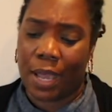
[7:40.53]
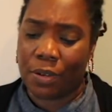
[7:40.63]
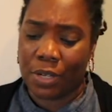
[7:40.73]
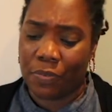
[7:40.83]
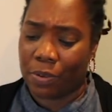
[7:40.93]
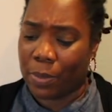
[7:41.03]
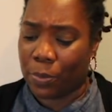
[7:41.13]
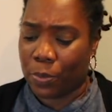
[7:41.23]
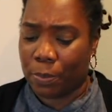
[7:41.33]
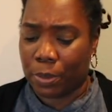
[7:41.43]
I don't even
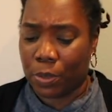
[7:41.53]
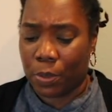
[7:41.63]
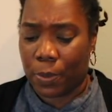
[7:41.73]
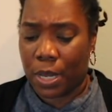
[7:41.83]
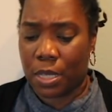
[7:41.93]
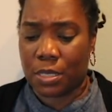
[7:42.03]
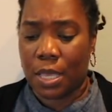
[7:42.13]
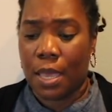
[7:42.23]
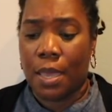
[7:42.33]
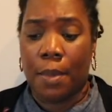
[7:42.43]
remember what blue it was.
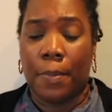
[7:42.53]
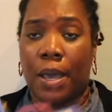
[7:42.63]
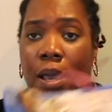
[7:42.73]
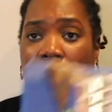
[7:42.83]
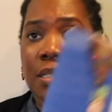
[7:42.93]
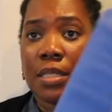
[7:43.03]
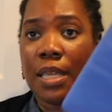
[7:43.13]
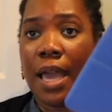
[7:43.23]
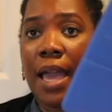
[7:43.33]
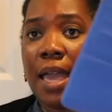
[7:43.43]
But
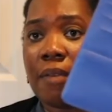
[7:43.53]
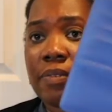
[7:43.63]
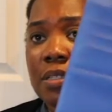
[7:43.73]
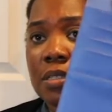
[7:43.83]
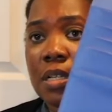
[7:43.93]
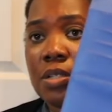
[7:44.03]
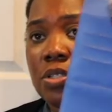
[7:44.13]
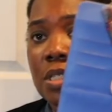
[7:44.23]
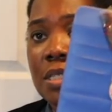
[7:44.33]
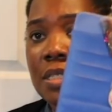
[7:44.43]
honestly, I haven't
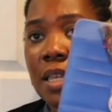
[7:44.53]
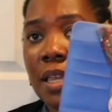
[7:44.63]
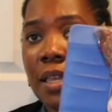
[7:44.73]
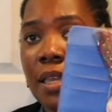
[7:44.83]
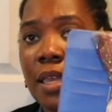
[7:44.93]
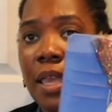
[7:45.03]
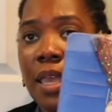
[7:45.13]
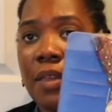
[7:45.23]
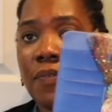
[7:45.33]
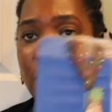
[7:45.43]
touched this thing
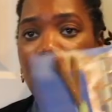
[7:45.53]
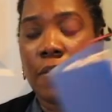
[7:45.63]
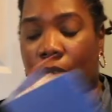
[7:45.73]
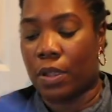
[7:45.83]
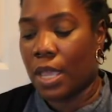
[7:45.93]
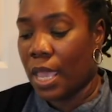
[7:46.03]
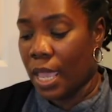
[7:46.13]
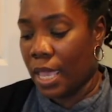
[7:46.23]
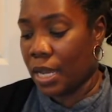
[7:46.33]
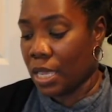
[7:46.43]
in forever.
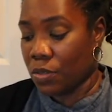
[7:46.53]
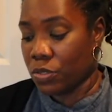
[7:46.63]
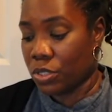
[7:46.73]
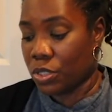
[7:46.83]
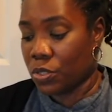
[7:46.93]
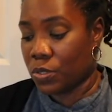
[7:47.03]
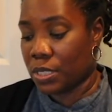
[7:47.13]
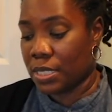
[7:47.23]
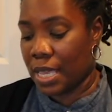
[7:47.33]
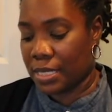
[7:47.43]
And I used to use
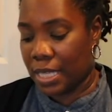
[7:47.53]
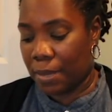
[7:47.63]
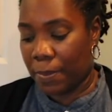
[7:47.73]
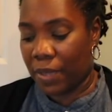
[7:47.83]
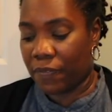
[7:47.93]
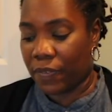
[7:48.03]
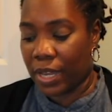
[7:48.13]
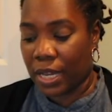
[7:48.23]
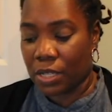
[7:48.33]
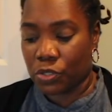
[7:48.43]
this as like my
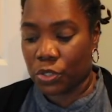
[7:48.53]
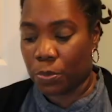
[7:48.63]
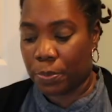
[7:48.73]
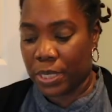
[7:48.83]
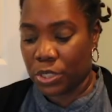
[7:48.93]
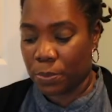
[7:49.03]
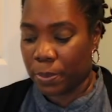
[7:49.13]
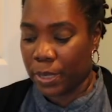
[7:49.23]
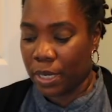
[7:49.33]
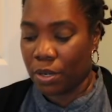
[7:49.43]
financial budget
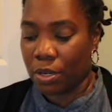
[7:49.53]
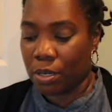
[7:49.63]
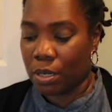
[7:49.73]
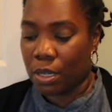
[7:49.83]
planner.